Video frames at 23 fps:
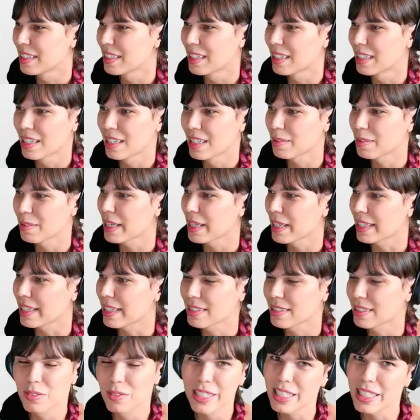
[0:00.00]
I'm like
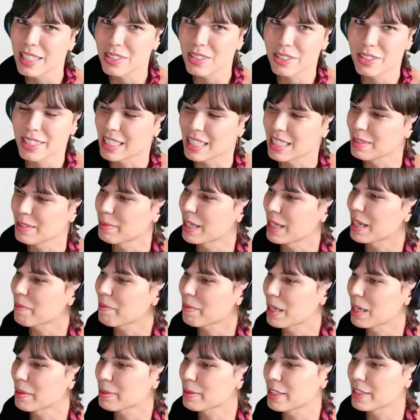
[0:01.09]
really losing it in my
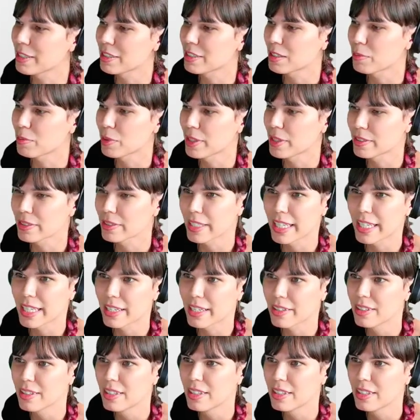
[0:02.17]
pop culture points right now.